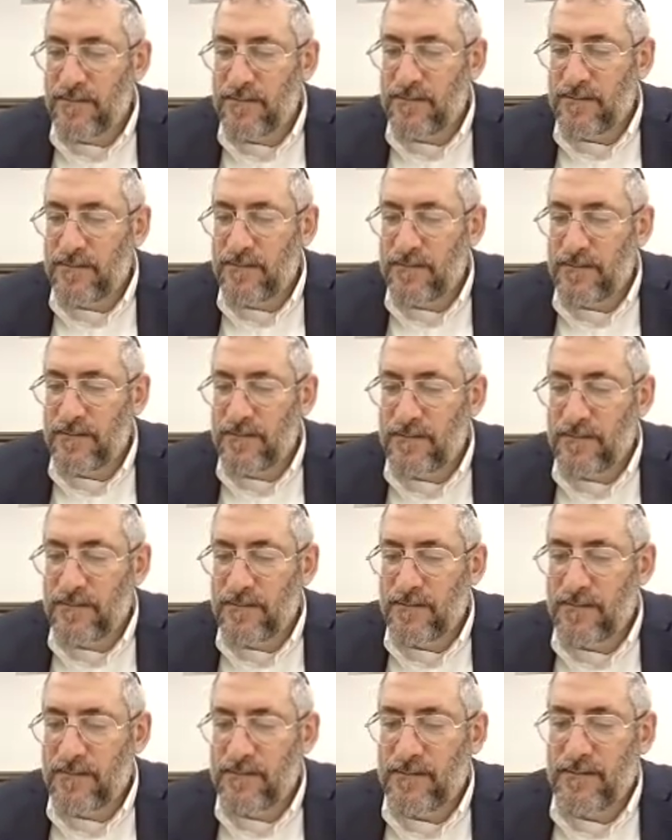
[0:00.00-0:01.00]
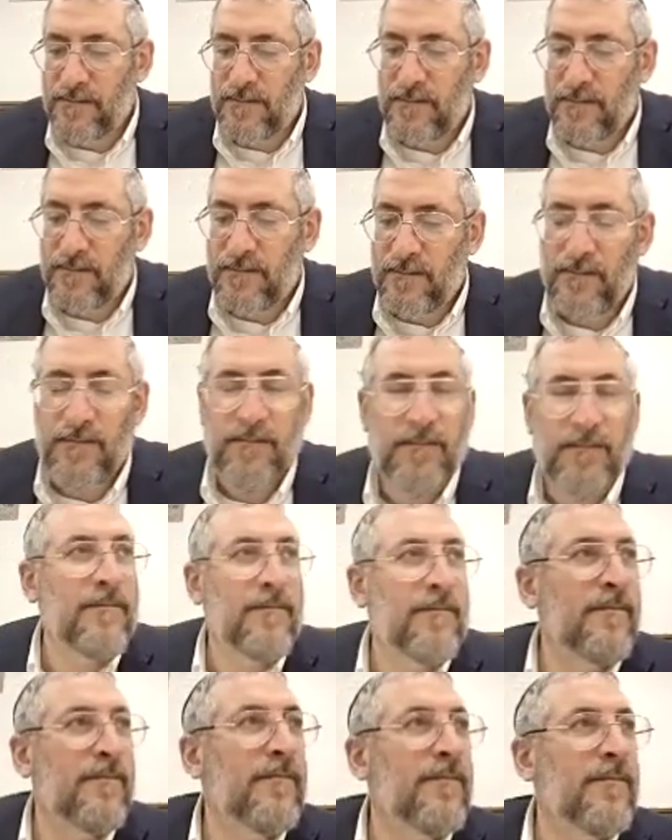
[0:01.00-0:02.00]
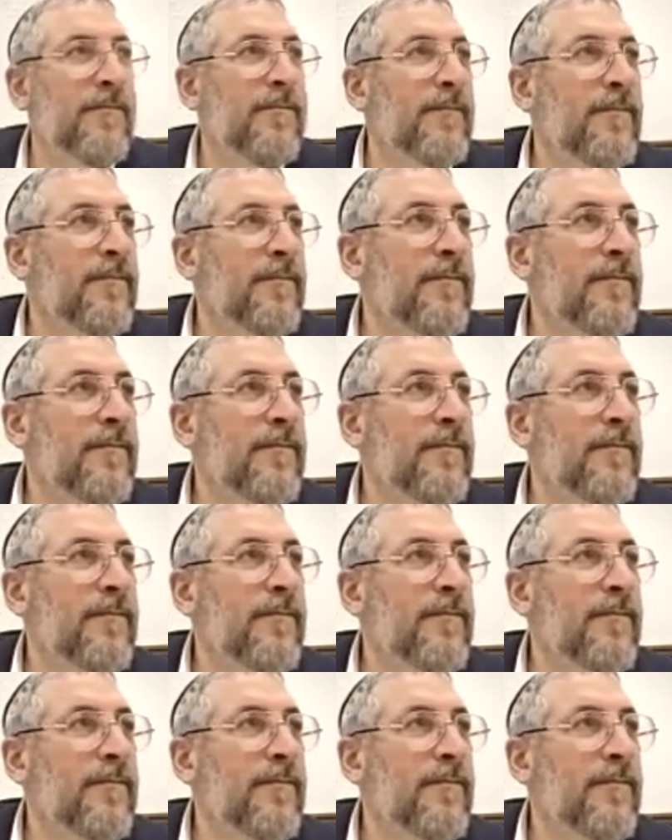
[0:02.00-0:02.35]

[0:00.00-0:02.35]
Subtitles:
So why does Hashem have to get angry? Like